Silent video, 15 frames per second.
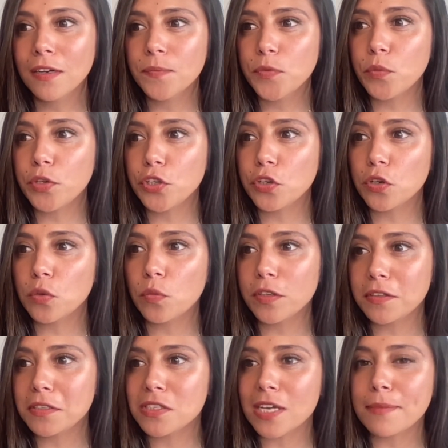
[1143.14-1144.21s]
when you're with
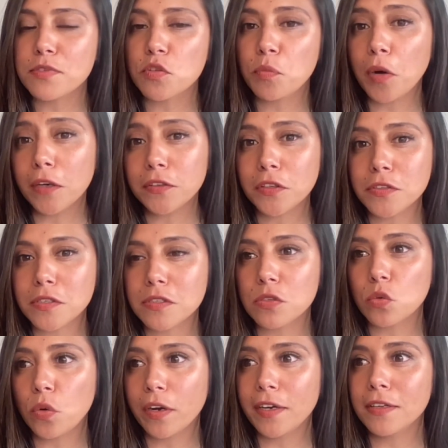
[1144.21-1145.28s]
these types of partners, is
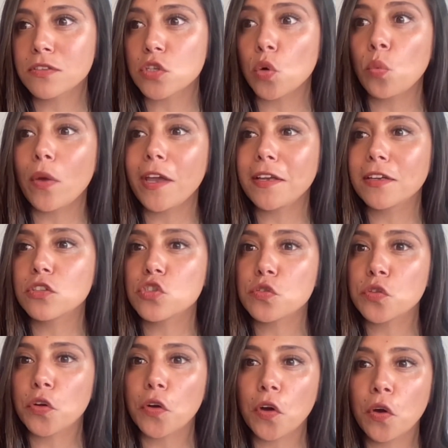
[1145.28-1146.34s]
Aquarians awaken to
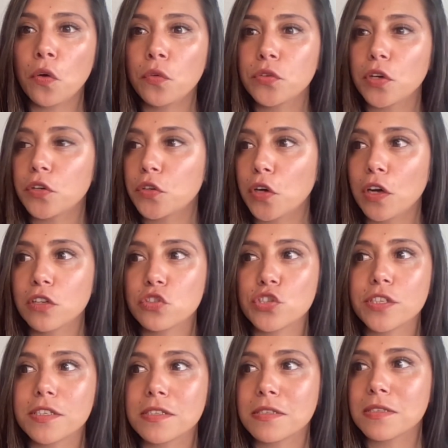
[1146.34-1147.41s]
their own
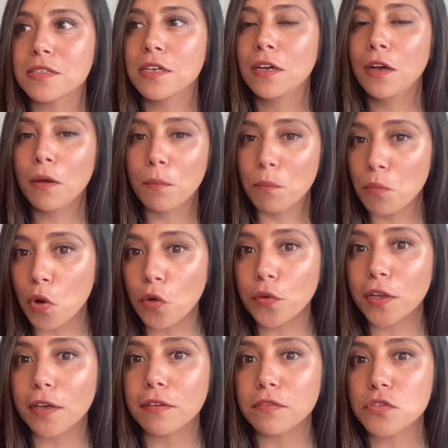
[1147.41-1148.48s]
unconscious
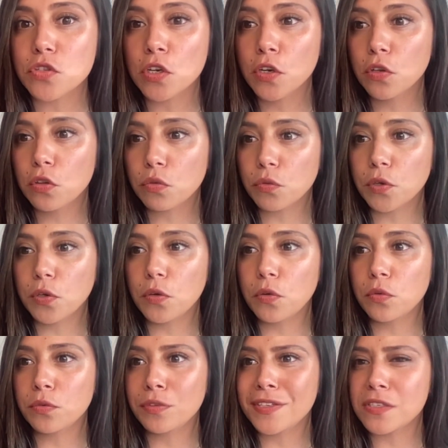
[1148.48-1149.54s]
motives
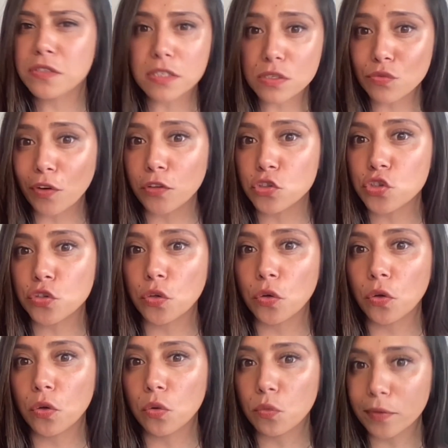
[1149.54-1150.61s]
through these
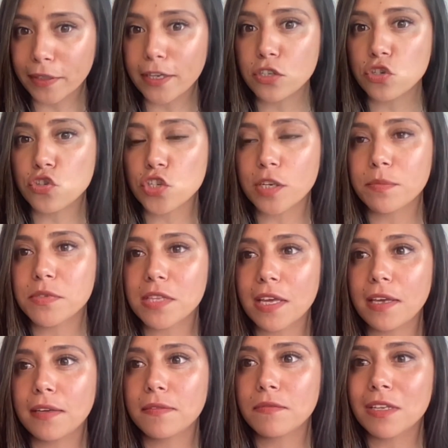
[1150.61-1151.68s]
dysfunctional relationships.
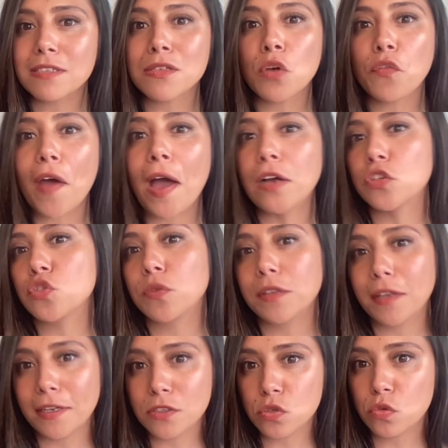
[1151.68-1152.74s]
They
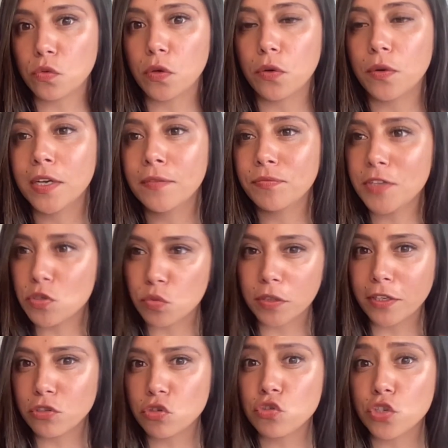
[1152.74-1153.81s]
self-actualize through these
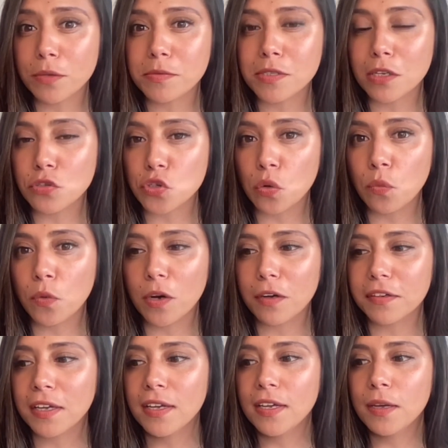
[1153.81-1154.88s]
relationships that don't work.